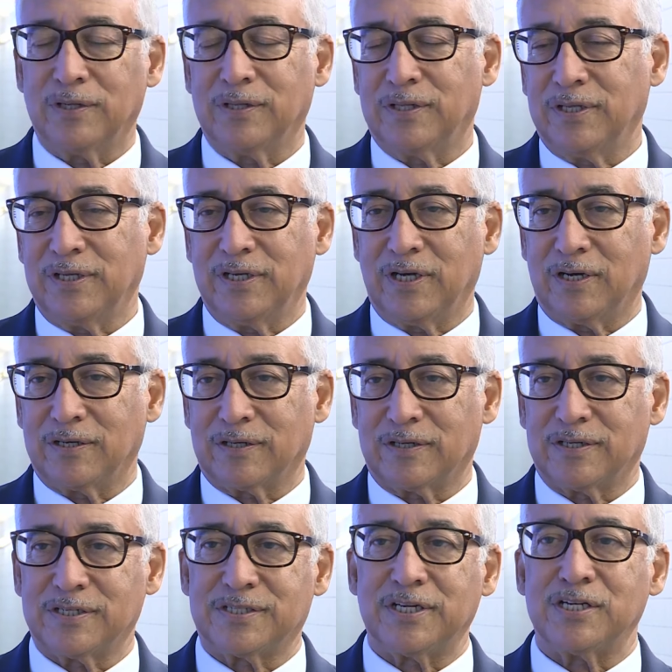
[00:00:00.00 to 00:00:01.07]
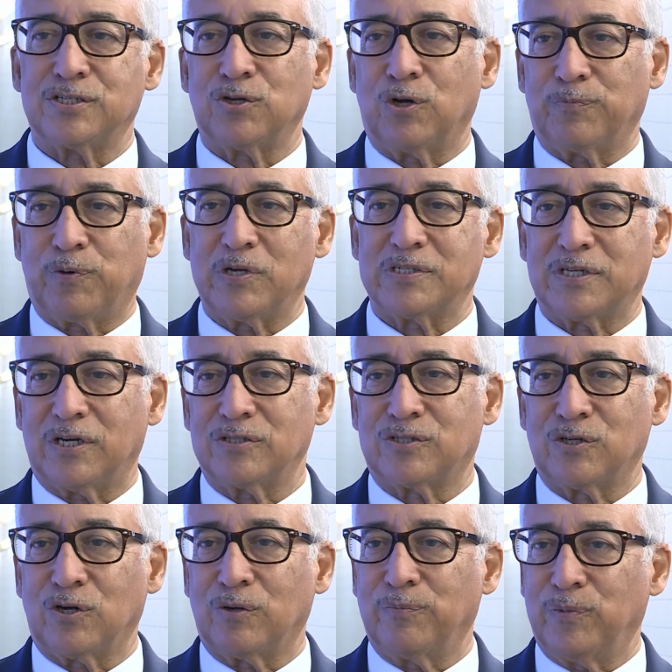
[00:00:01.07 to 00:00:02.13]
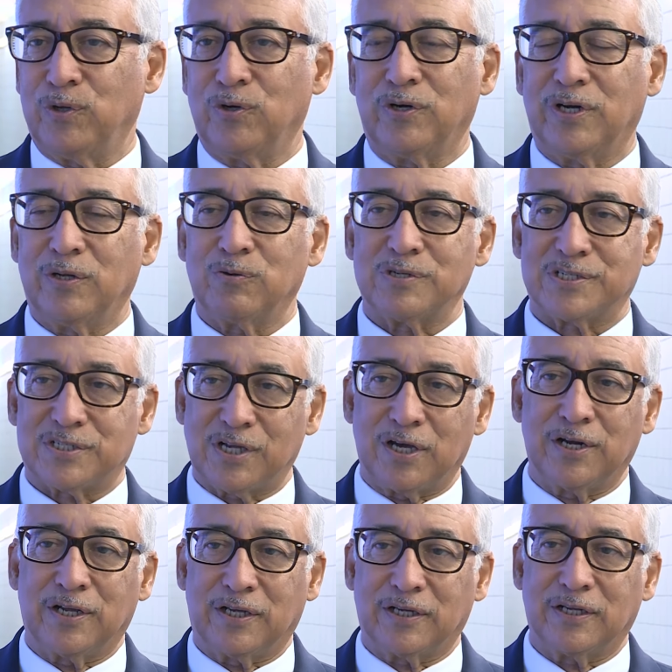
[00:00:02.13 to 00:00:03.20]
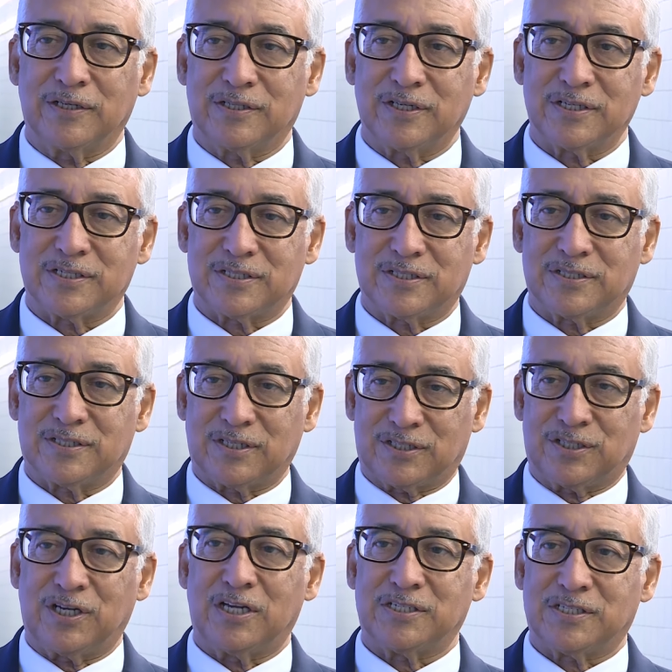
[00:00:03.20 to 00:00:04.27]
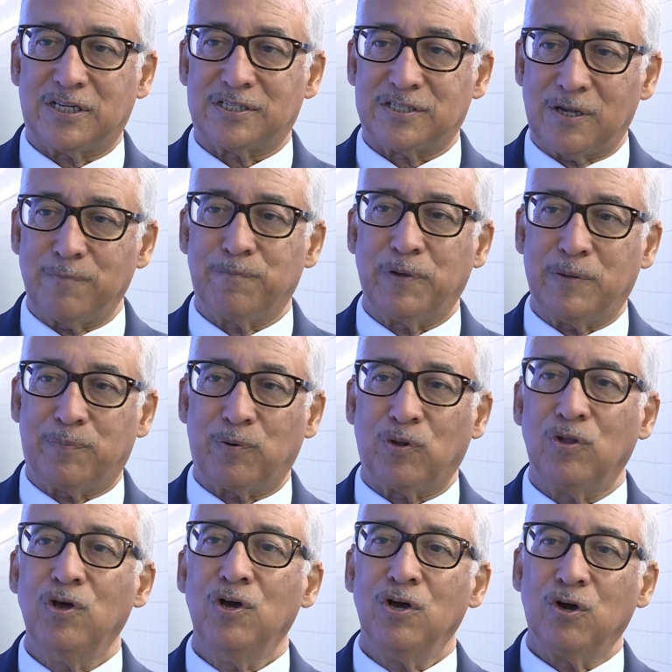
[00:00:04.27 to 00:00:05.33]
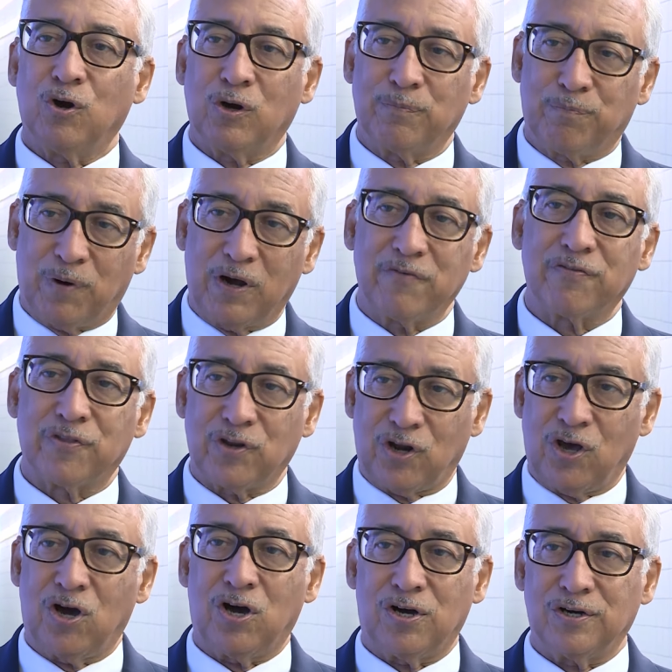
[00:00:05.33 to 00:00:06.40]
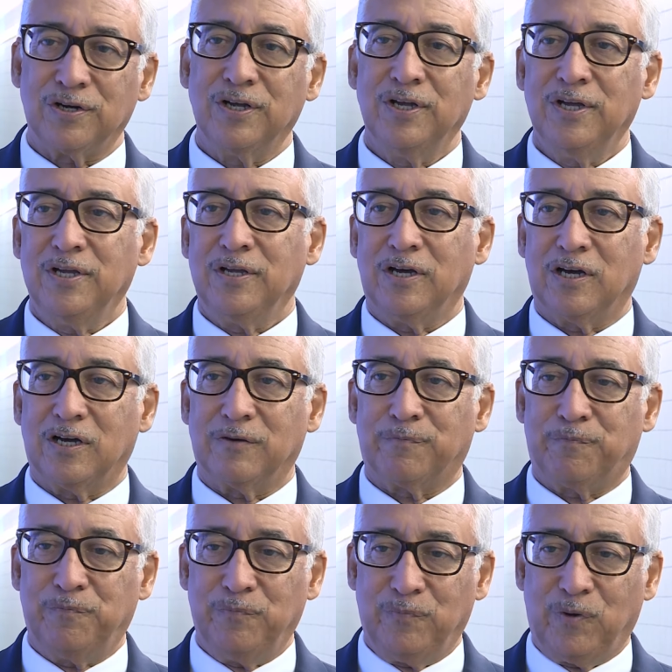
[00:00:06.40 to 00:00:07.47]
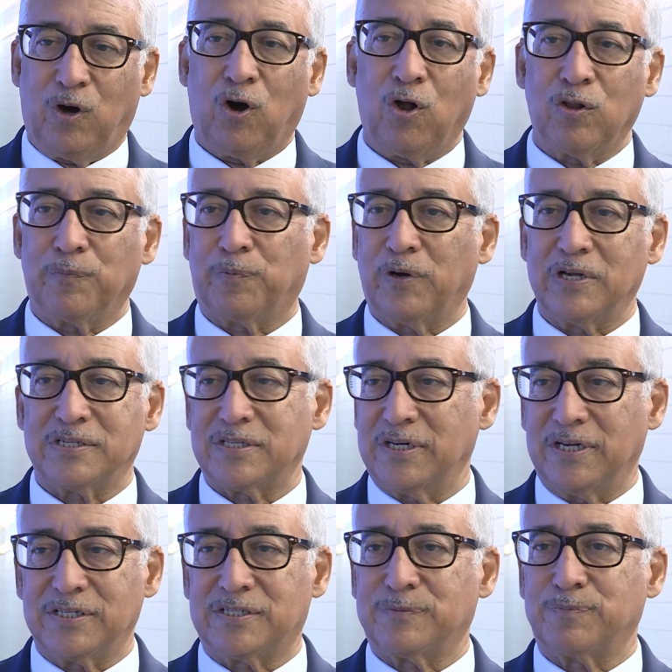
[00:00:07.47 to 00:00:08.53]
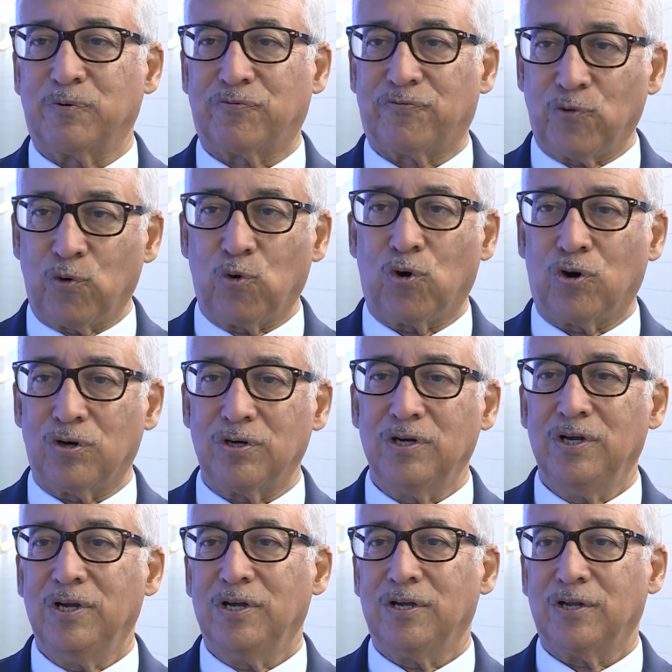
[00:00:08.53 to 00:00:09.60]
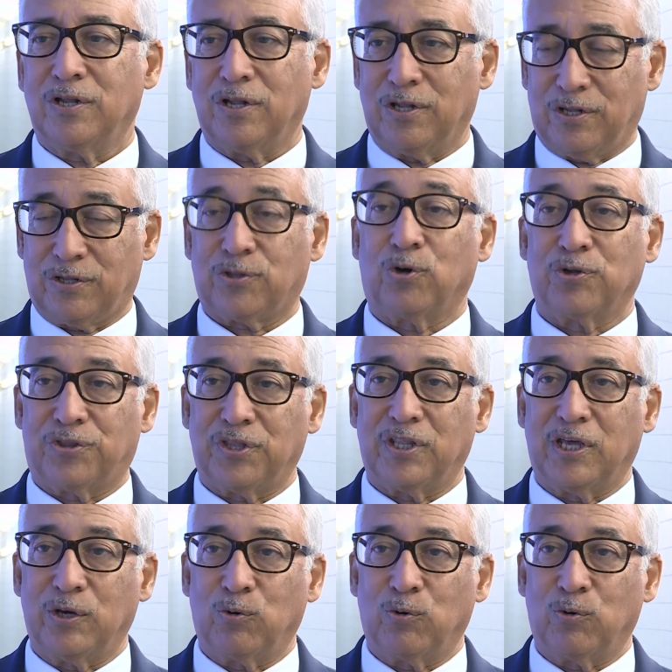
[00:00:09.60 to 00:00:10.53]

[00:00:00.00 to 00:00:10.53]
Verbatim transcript: The uh, decision on presidential immunity was stunning. It just suggests that some people are above the law. Uh, all the presidents before thought that they